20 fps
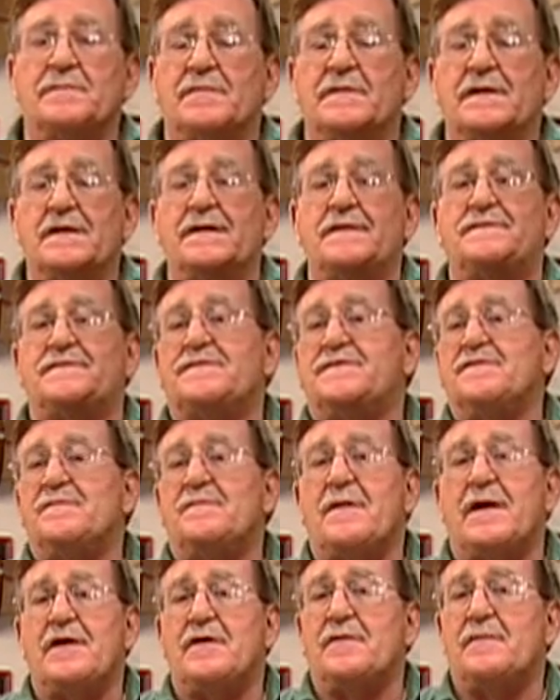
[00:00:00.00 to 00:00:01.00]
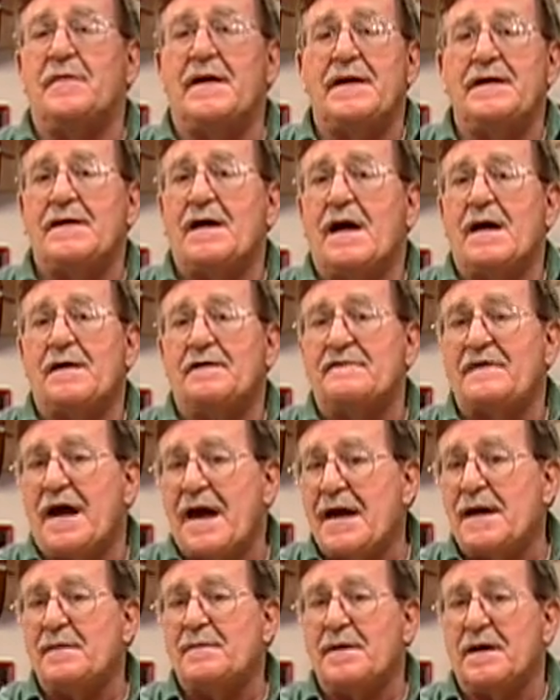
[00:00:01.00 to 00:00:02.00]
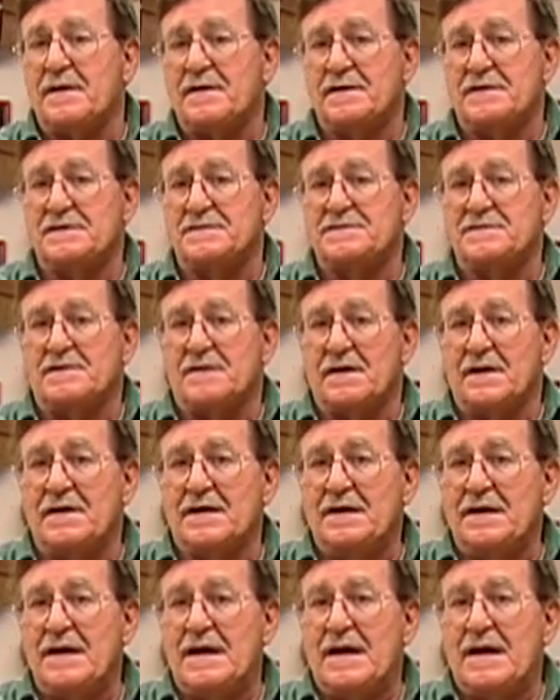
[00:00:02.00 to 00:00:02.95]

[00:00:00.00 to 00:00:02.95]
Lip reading: beliefs you may or may not have had about a guitar,